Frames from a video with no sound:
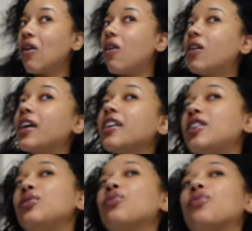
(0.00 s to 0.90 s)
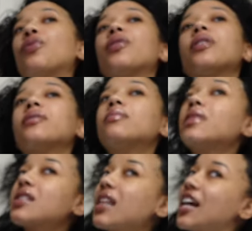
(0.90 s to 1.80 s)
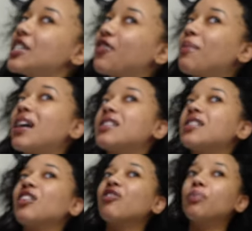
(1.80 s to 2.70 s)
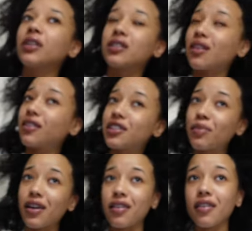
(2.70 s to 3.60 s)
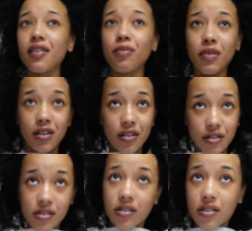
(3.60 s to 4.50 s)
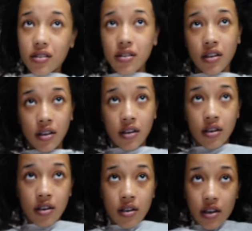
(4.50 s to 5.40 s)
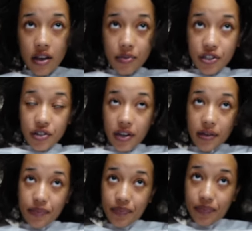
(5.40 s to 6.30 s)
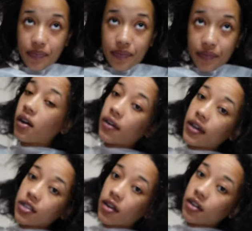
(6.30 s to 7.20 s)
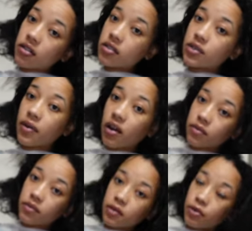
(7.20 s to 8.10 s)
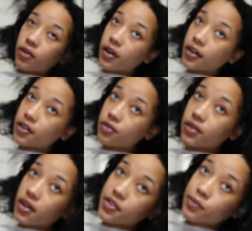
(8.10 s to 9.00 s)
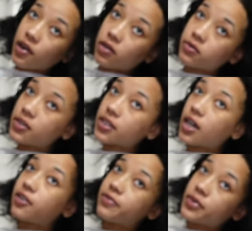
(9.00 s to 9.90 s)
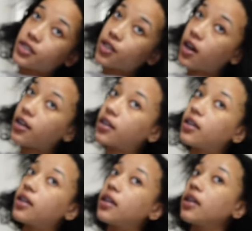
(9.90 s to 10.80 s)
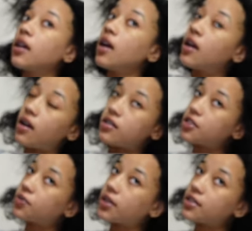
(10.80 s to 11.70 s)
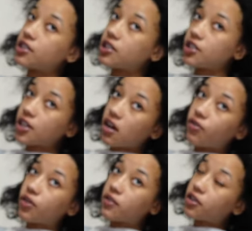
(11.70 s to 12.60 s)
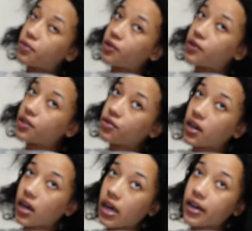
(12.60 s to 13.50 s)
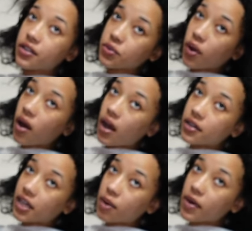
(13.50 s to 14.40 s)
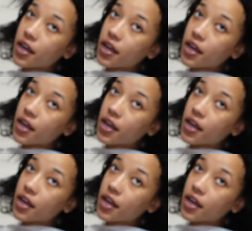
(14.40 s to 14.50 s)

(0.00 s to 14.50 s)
all that cute for? It's nice for myself, but as long as my hair and my nails done, I'd be straight. Okay, so I know this is probably boring. You guys are probably tired of me talking. I just wanted to chit chat for a little bit with you guys while I dye my